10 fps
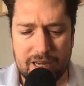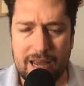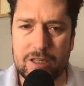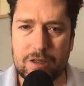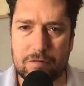the
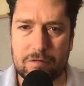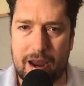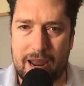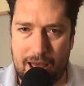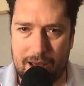case of
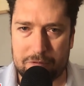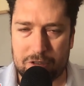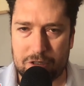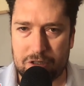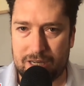Ray
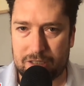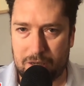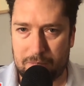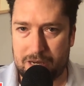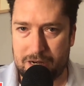Epps
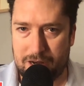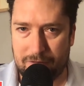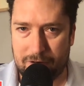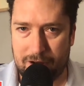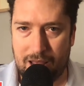suggests something
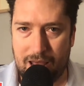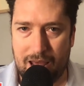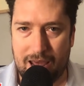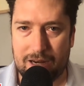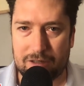different,
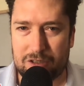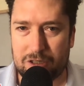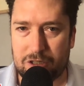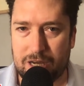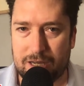and it
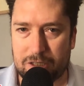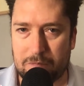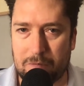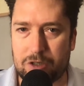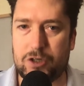
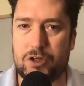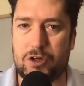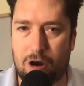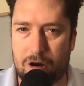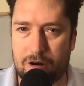suggests a much
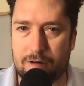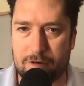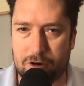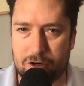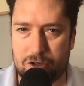
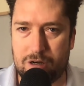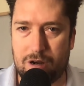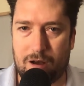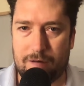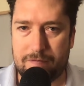darker
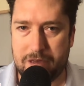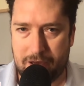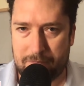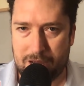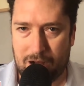version of the
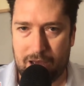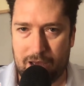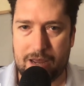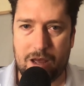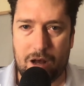
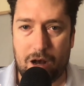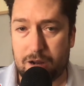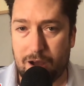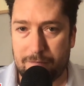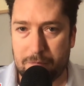FBI
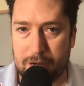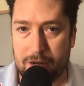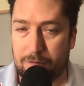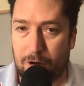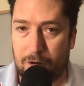
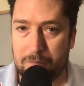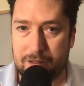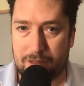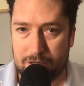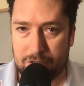government
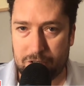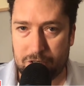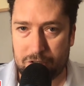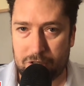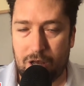involvement
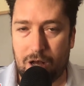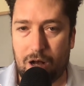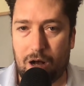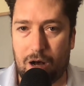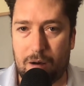thesis
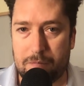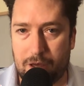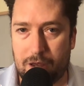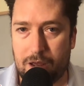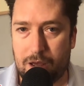
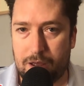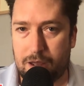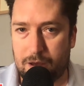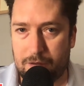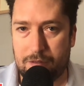
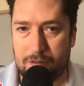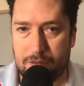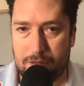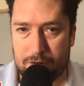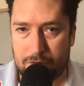
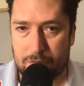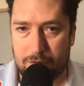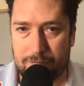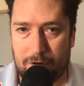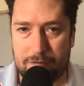that
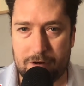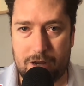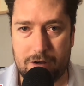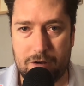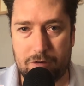
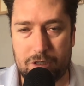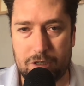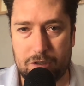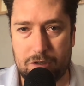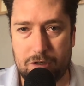Revolver.News
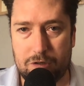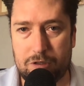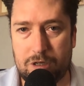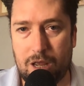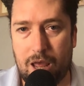has
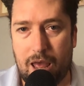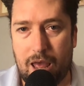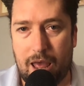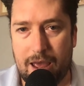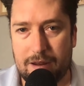adduced.
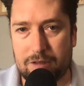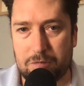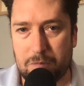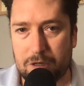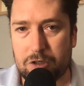And
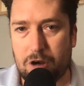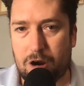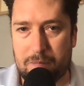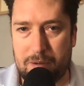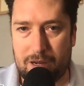it's much
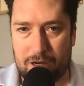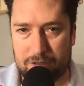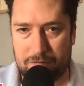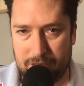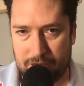darker
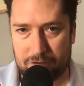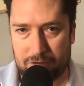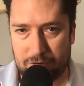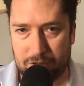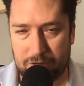because of
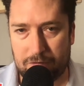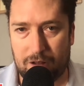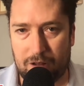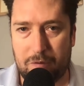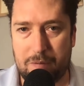this. First
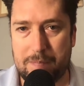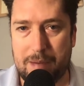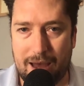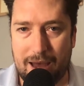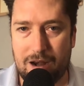of all, it would
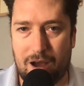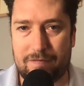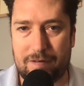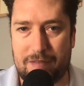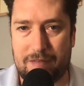be bad
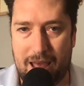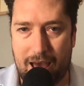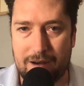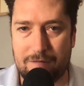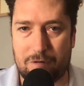enough if they
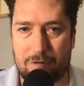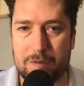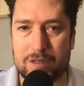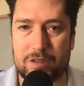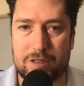had
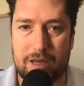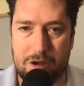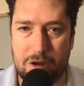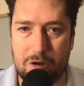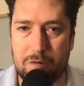informants,
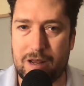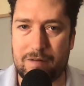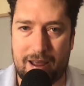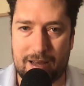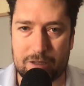they knew in
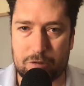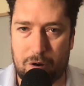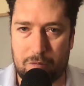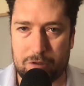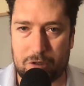advance
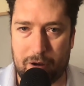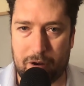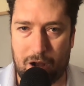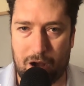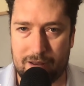what was
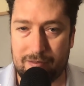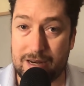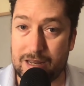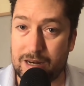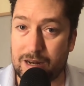going on, and
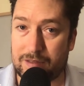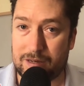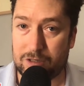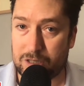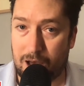they did
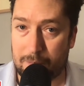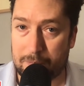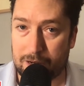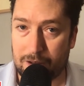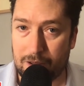nothing to
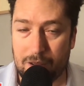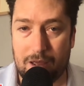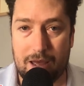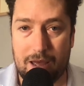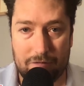stop it
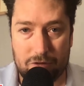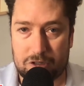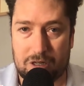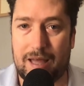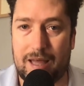and
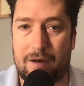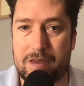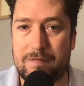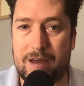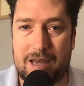just allow
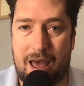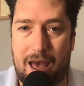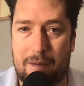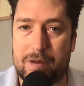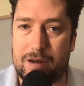the event to
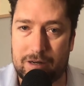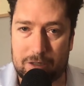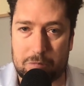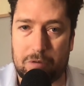happen and